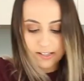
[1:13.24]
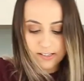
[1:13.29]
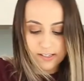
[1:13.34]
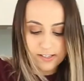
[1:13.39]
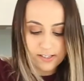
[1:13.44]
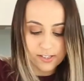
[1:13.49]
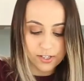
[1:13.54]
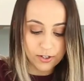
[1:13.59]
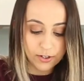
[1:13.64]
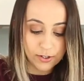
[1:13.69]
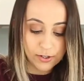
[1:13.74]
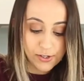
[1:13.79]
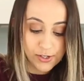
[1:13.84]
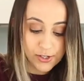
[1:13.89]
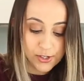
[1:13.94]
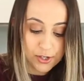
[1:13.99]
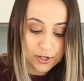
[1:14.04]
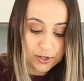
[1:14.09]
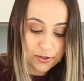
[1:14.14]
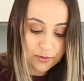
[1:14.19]
So
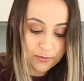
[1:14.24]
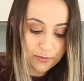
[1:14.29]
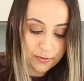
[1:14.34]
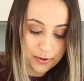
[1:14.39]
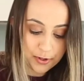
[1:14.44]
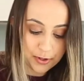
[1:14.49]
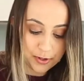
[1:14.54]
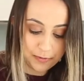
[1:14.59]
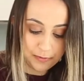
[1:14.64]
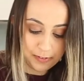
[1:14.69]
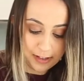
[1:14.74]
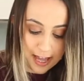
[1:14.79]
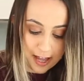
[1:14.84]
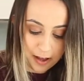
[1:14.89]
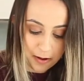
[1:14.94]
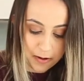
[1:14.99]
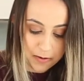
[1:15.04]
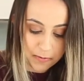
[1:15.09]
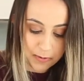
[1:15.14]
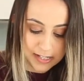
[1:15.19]
stir through your
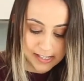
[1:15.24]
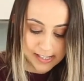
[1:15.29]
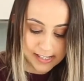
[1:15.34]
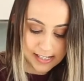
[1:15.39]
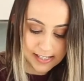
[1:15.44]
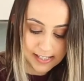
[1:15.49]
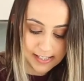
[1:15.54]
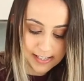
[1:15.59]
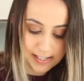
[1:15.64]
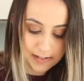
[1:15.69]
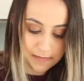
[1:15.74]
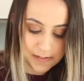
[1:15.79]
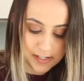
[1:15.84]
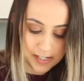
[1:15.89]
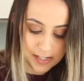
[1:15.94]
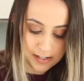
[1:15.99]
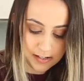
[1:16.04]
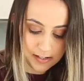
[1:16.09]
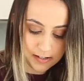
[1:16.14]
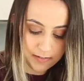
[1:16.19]
flour once it's
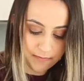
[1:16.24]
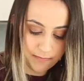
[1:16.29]
sifted.